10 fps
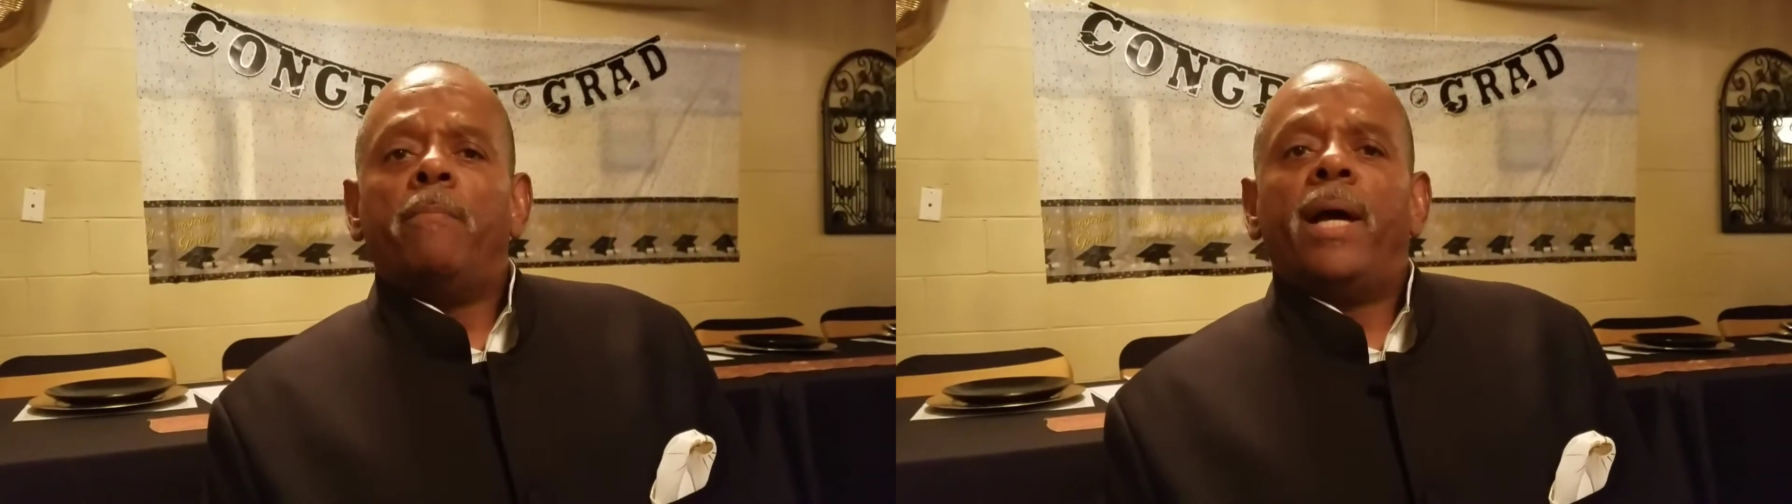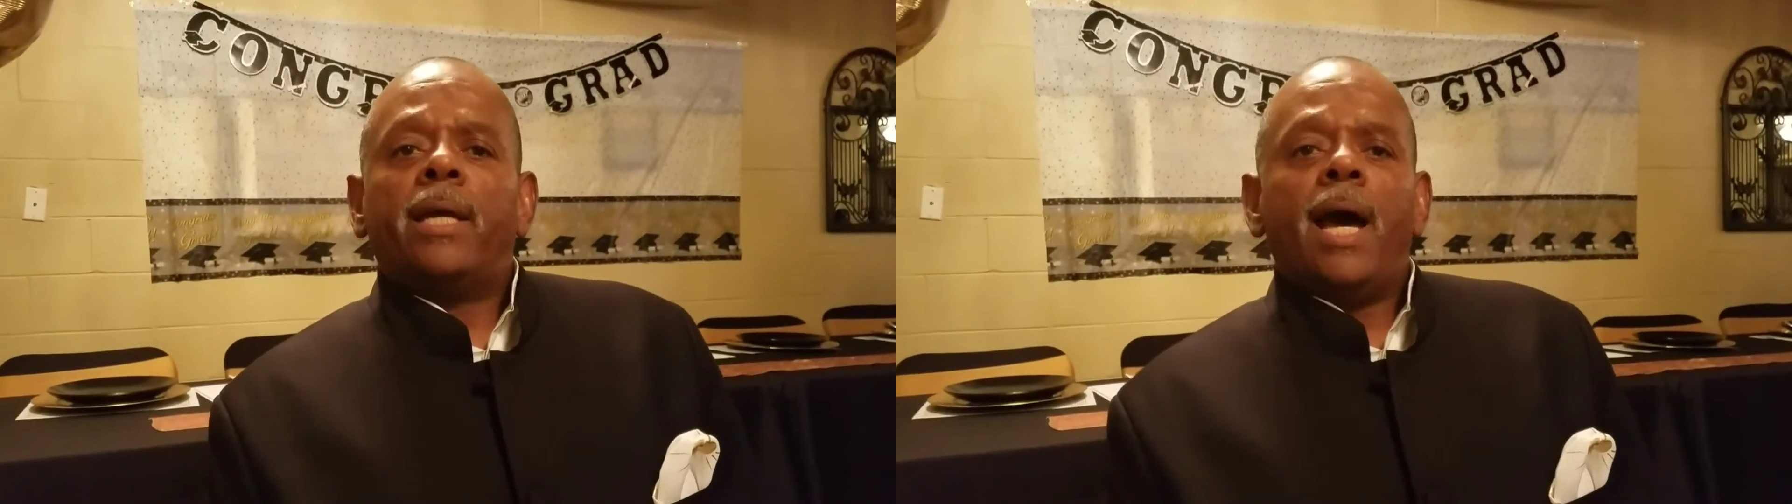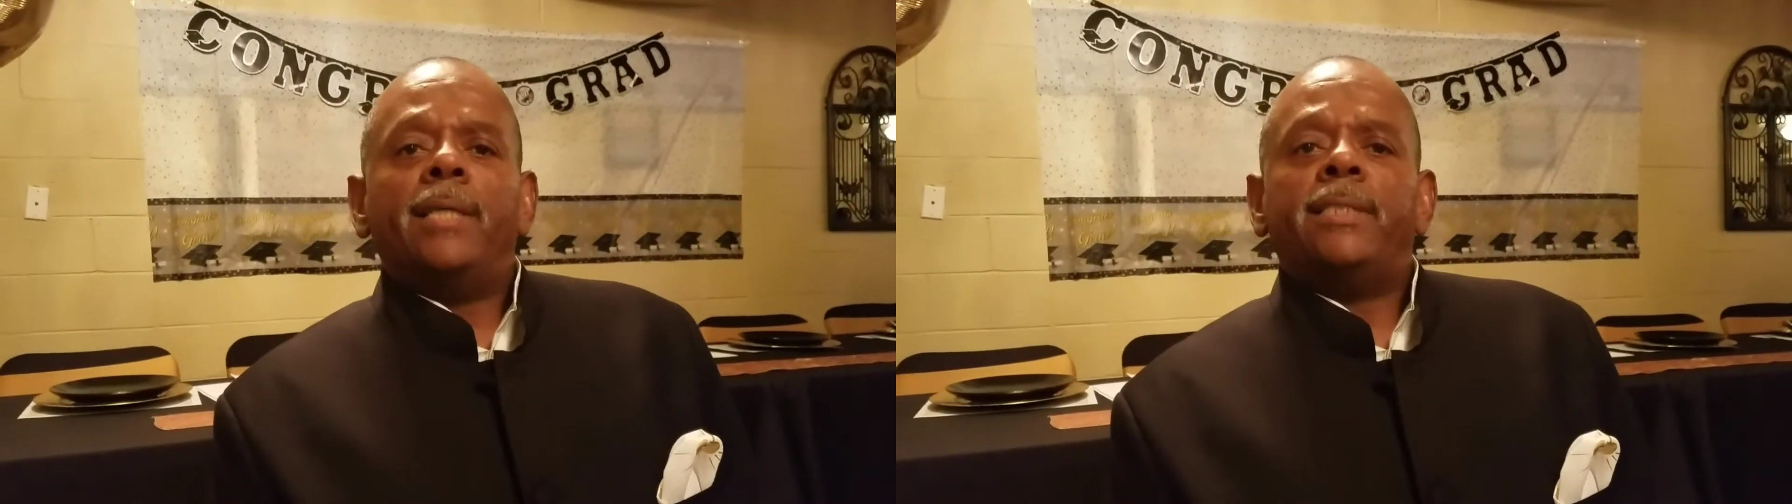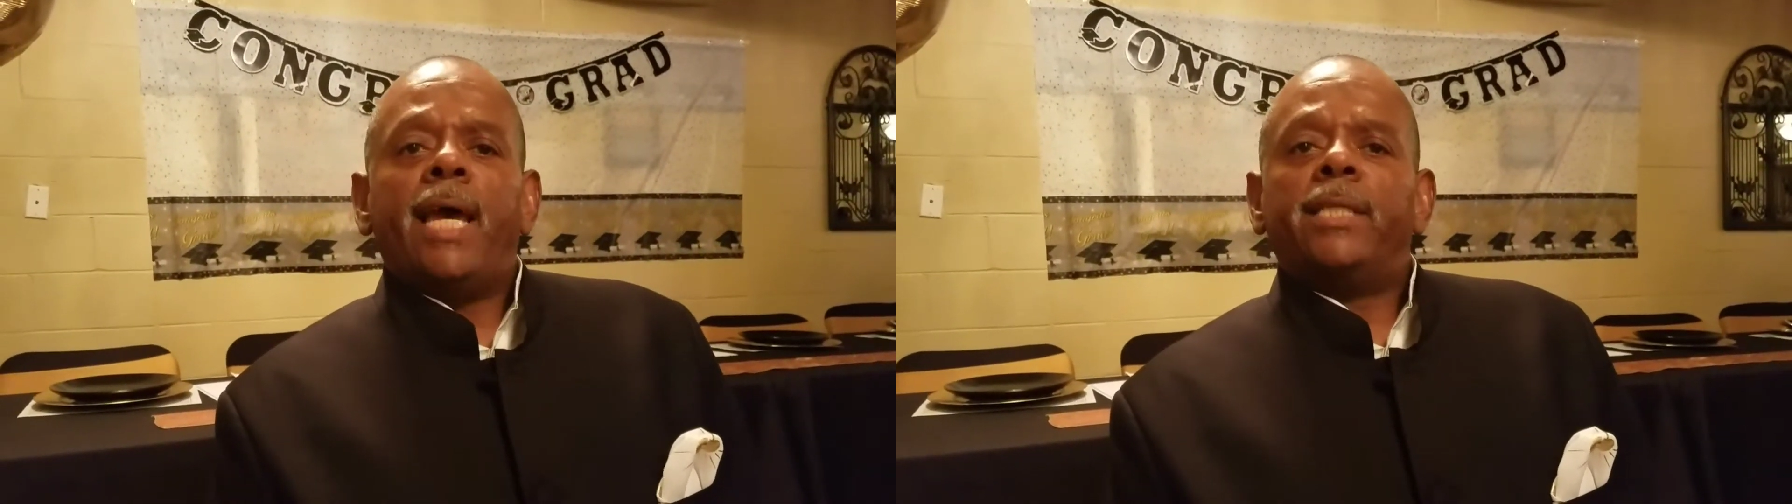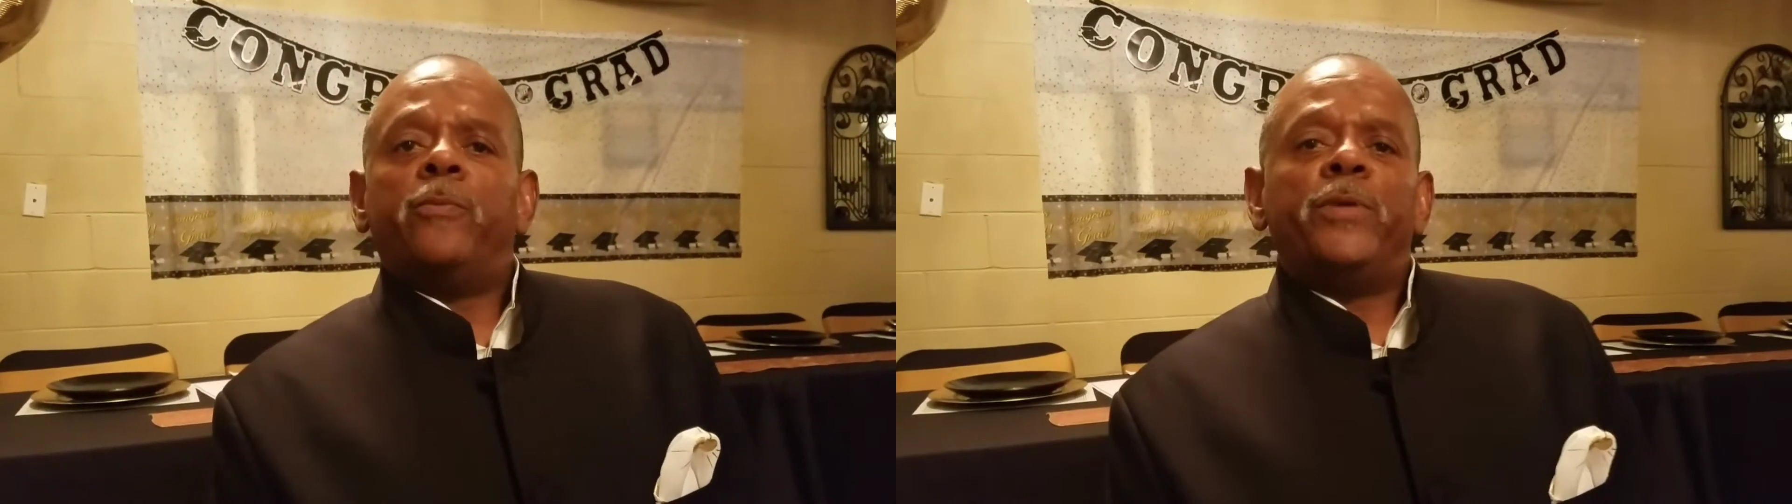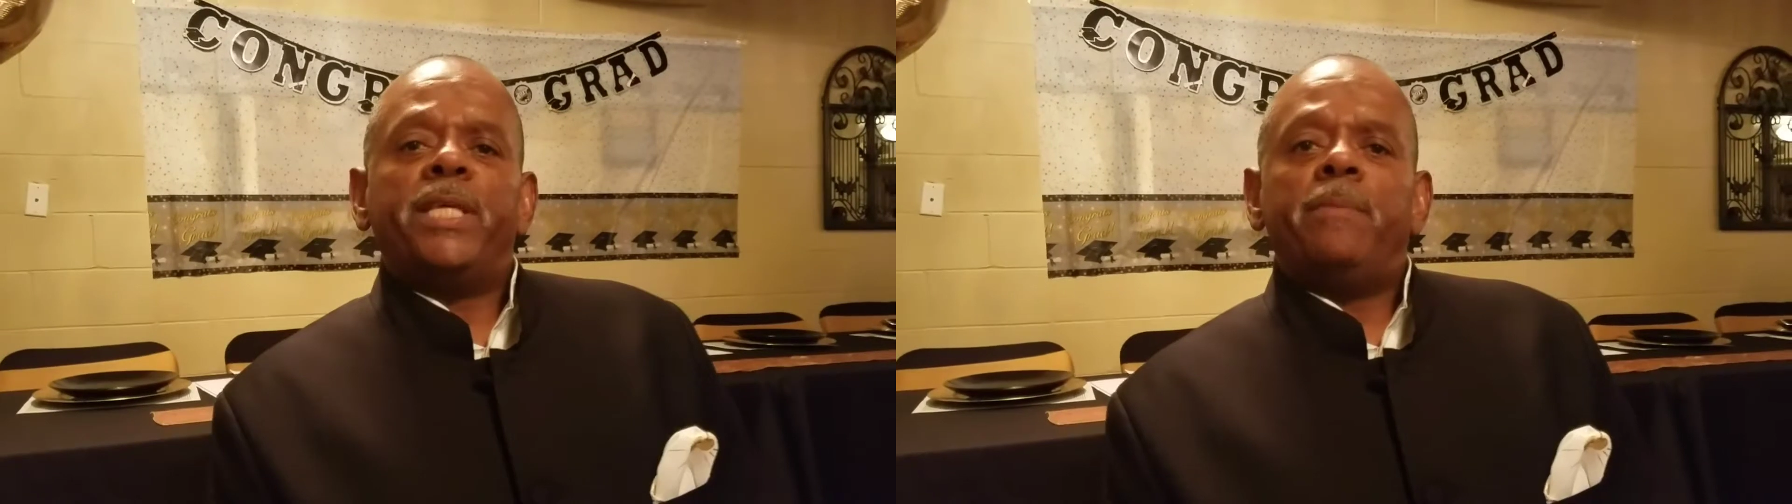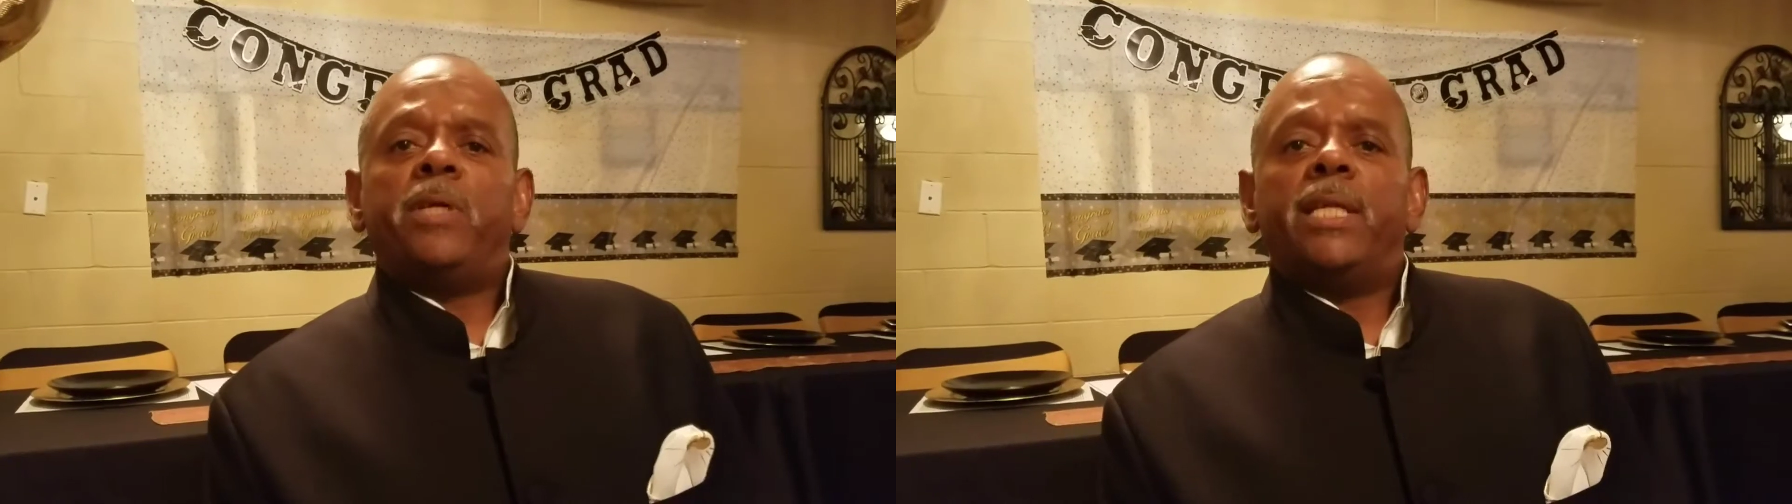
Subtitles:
by contacting Redeemed